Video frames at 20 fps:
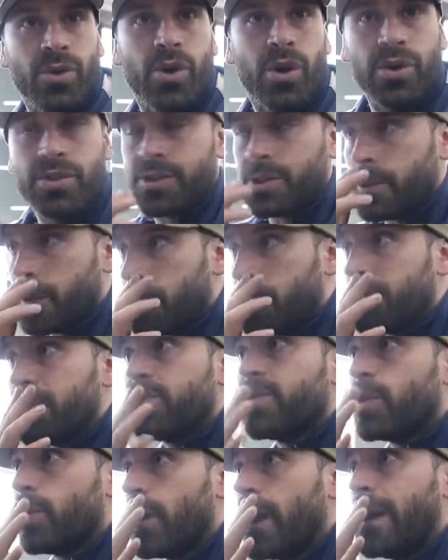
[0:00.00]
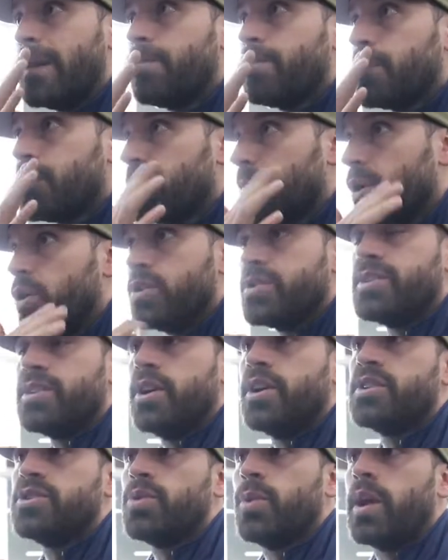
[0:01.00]
Zoo Culture. Yeah. Right? Who are
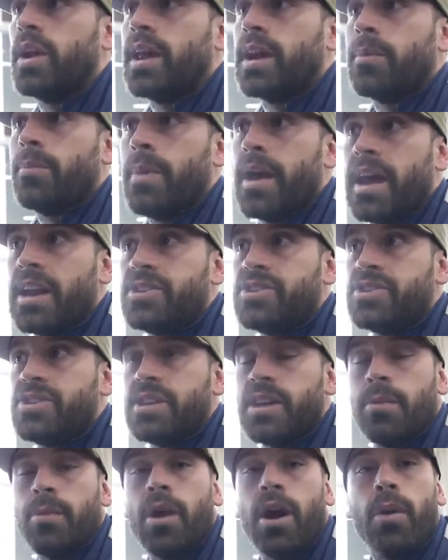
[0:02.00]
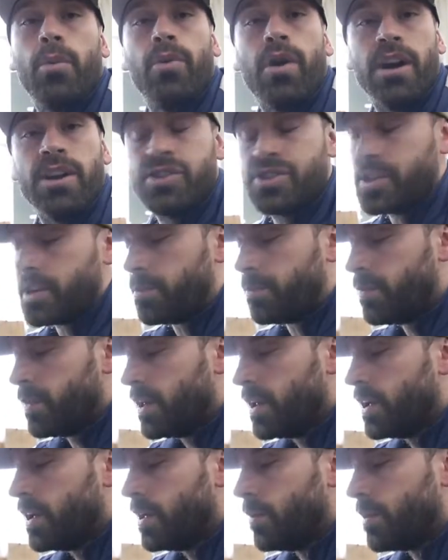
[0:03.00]
serious, who want to like manage a gym or help run a gym.
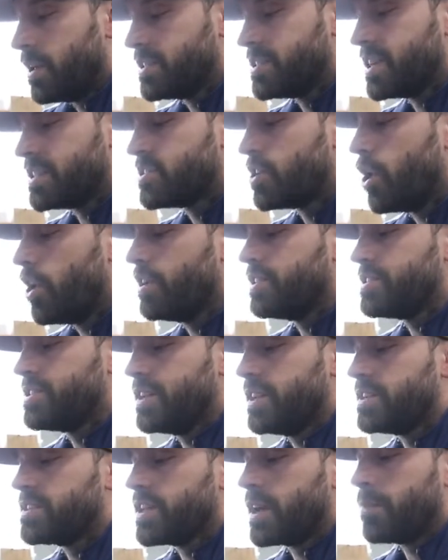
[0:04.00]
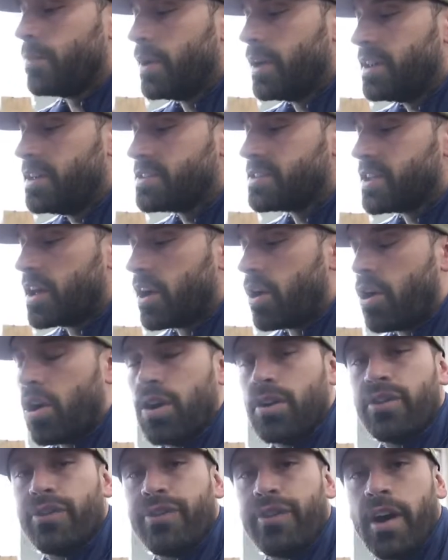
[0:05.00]
Because that's the hardest thing is like money is not
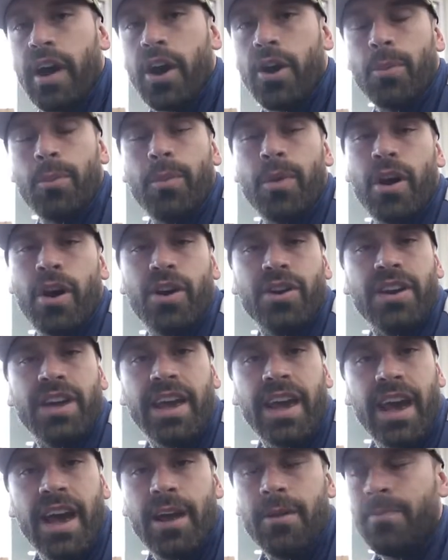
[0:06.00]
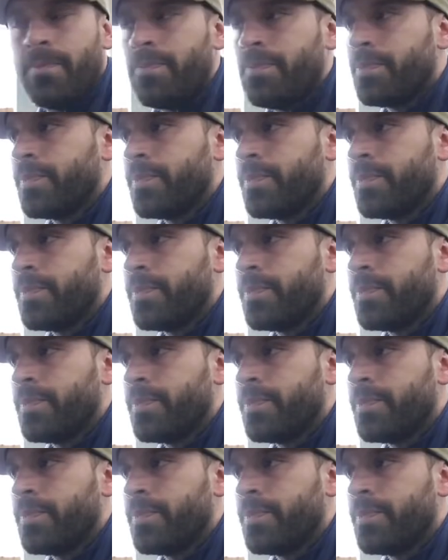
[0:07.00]
hard to find or hard to get.